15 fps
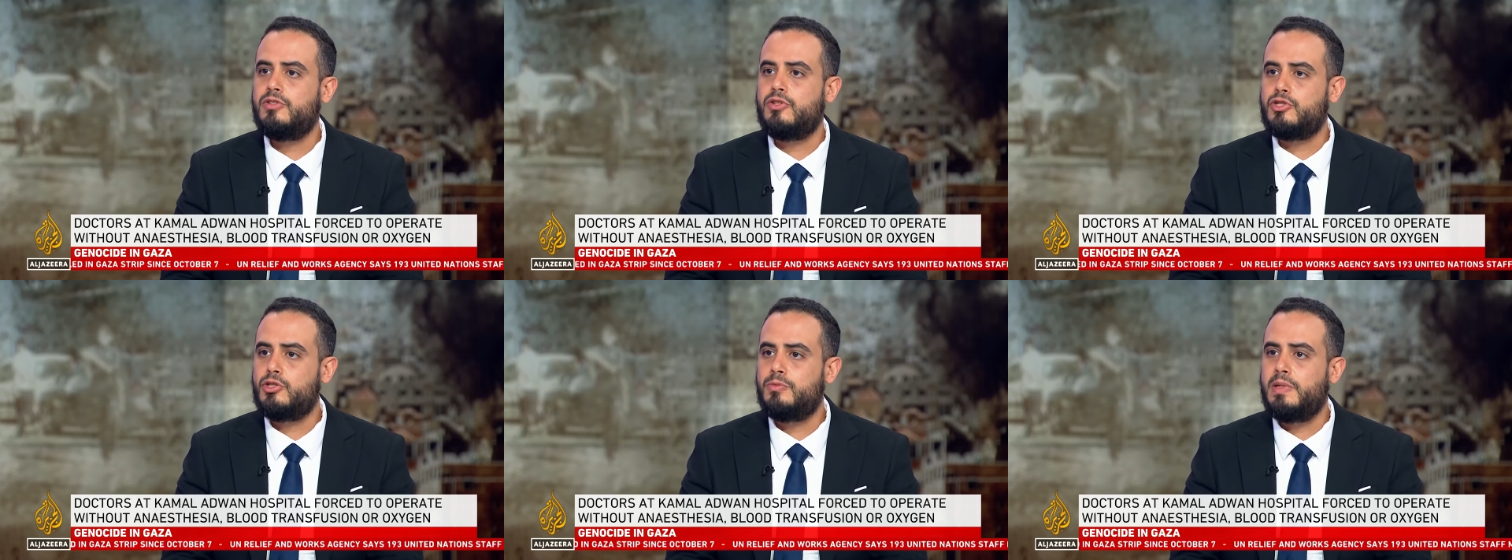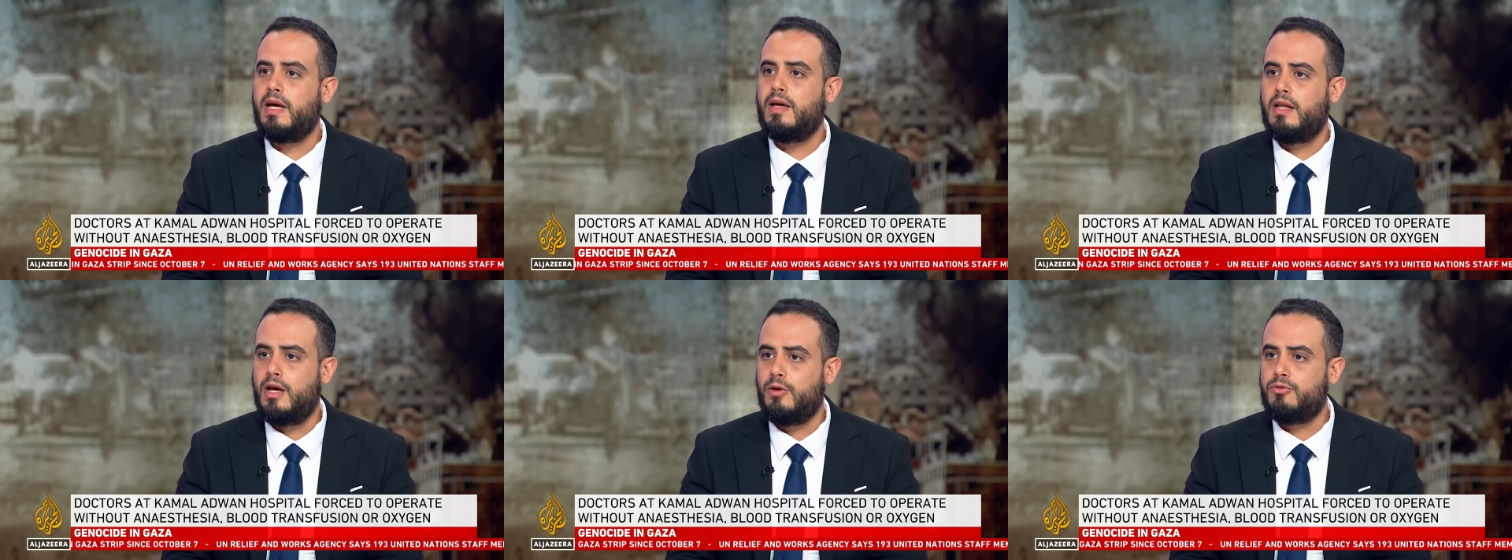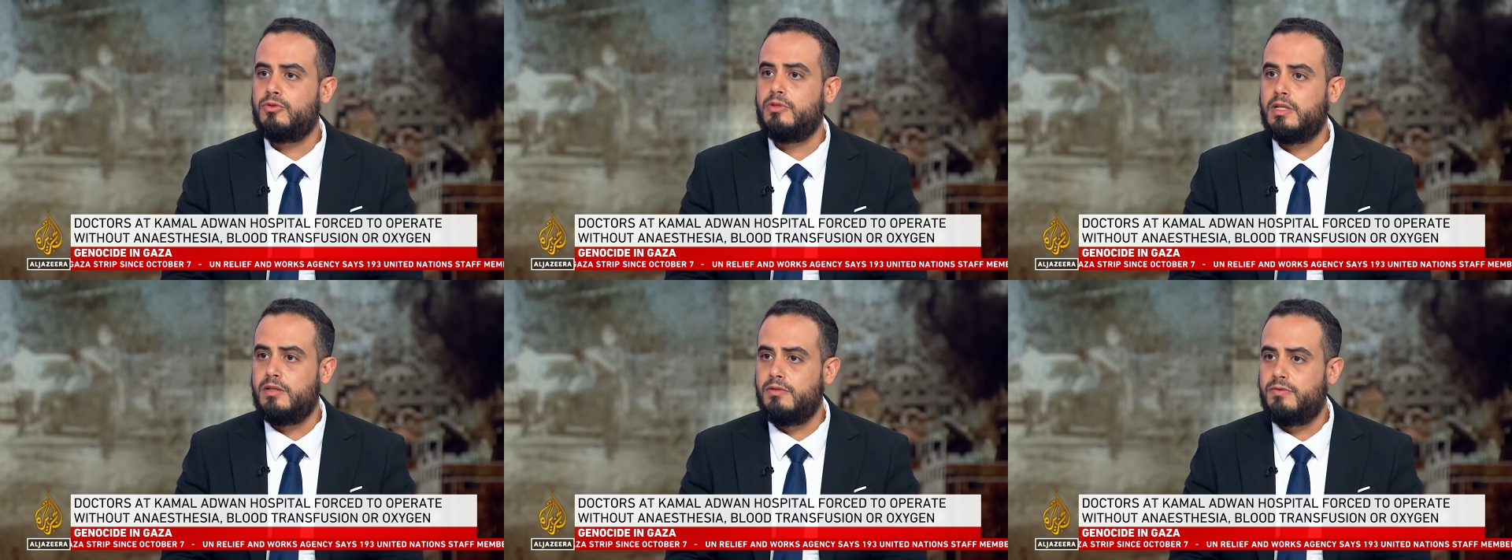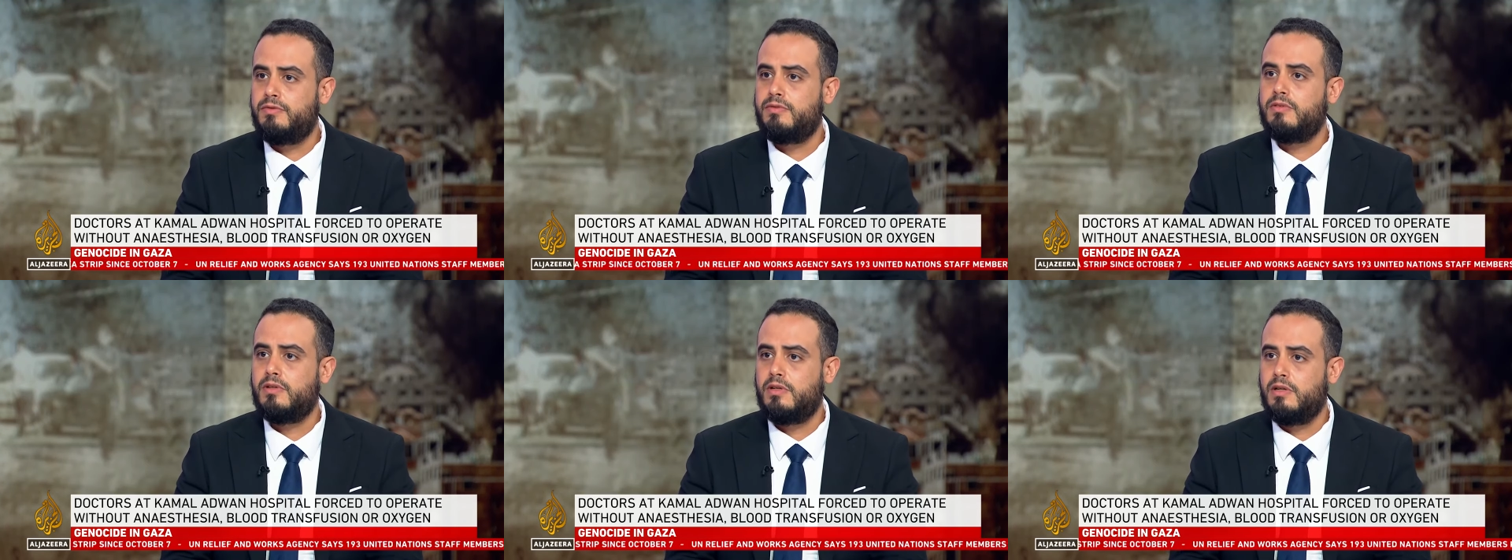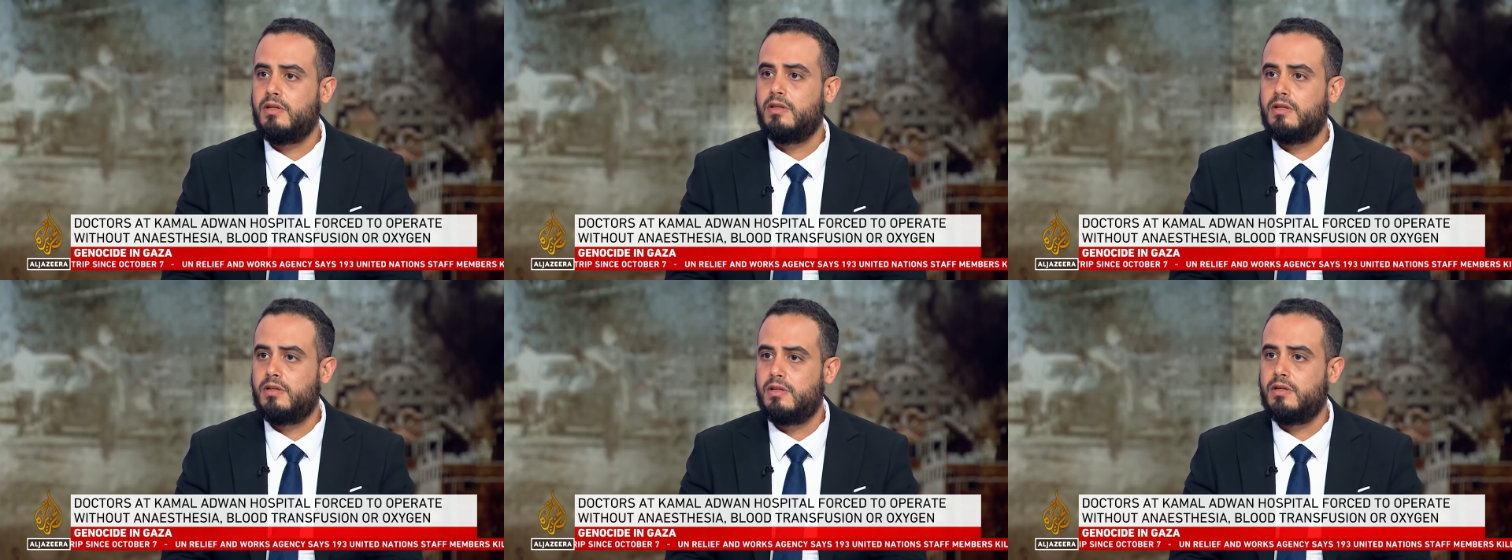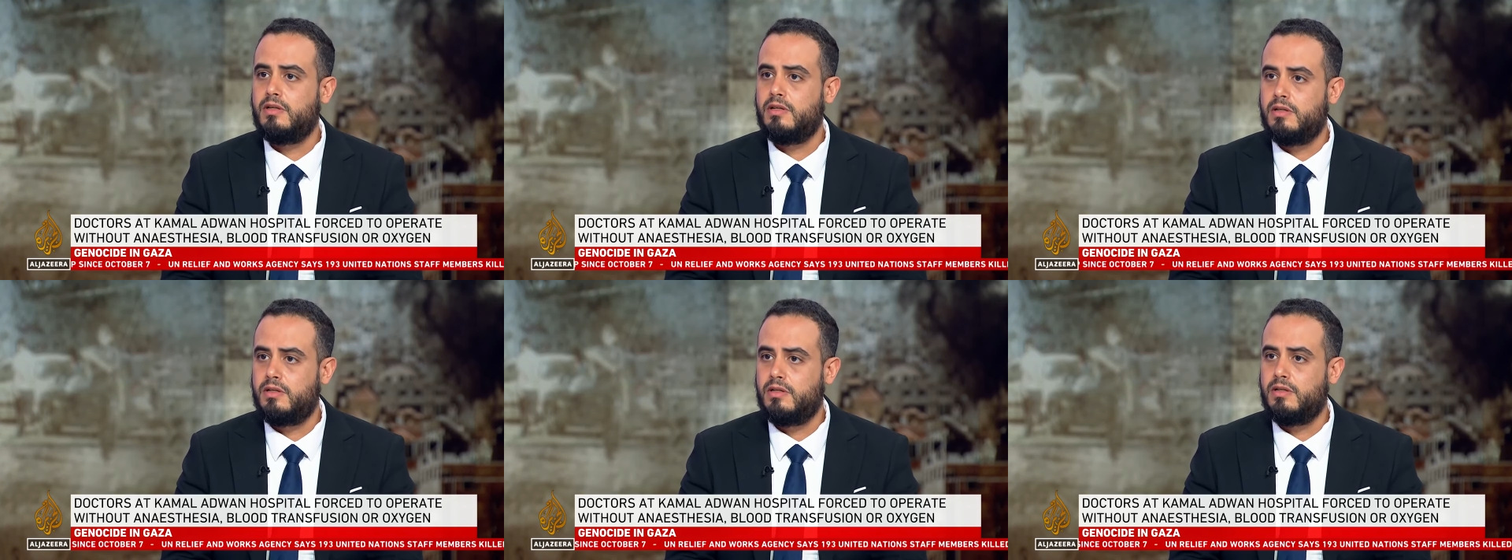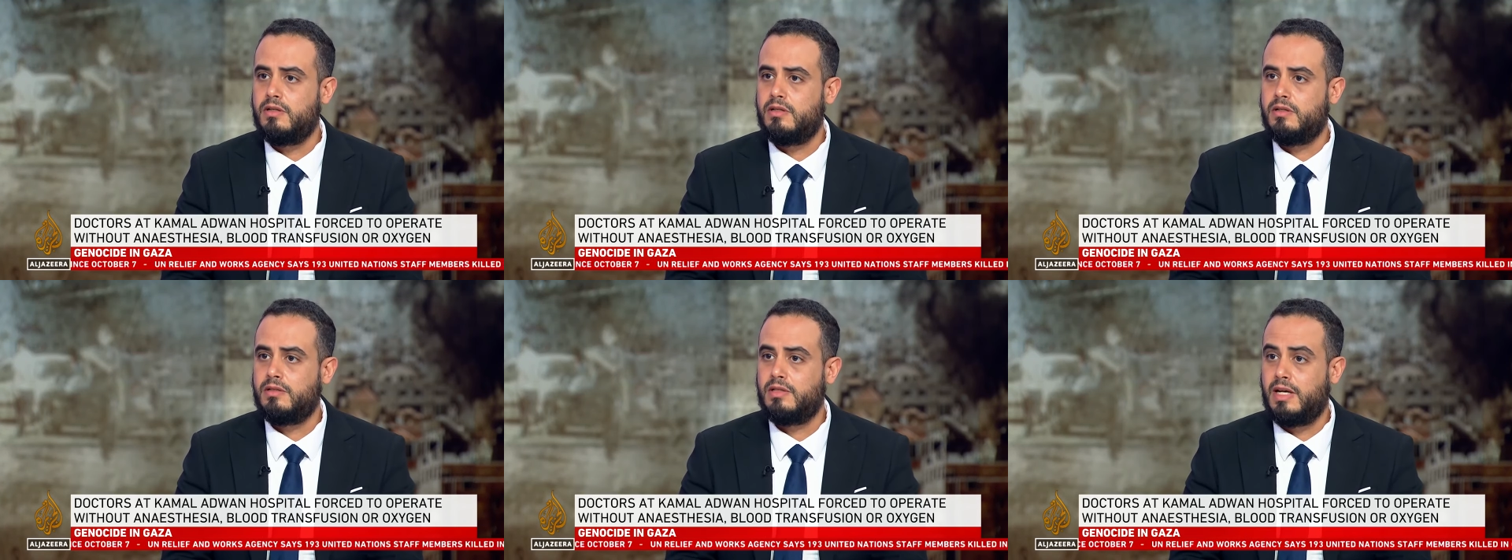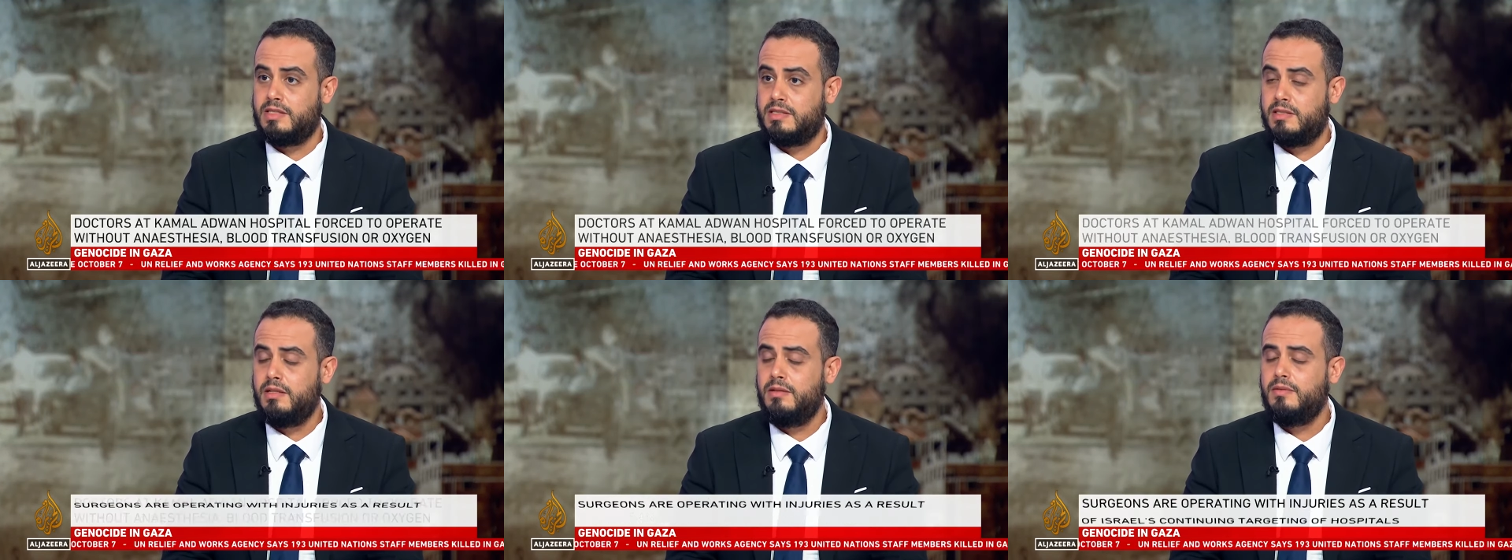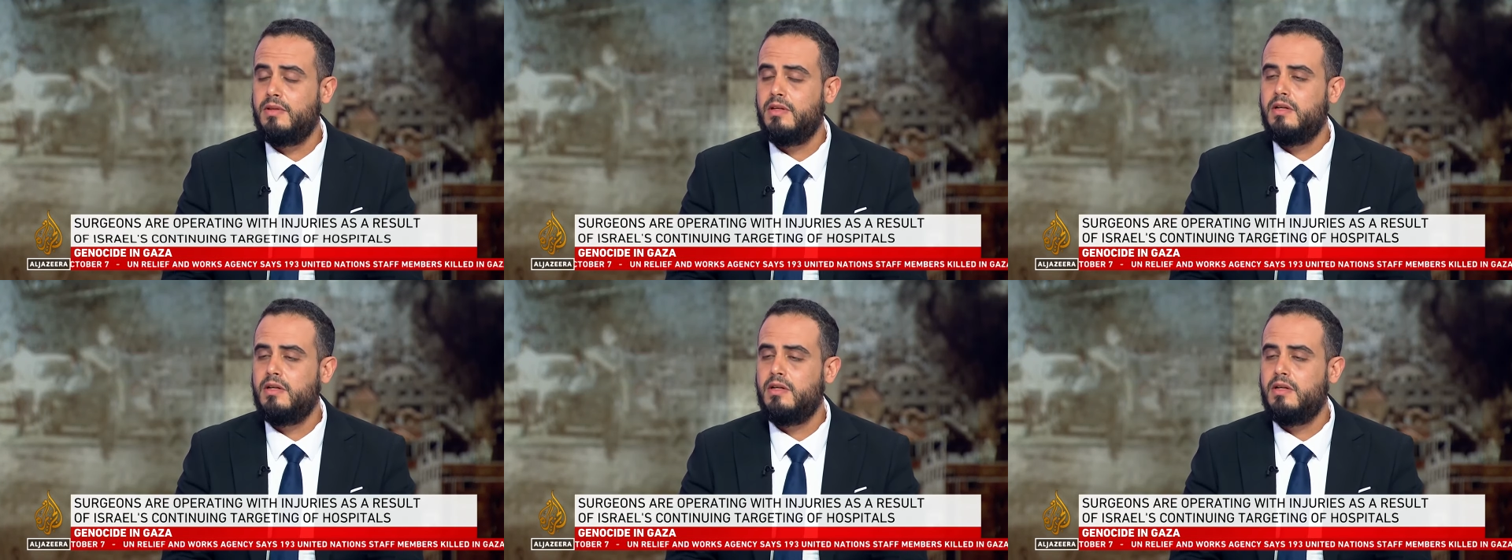just to be allowed to leave Gaza.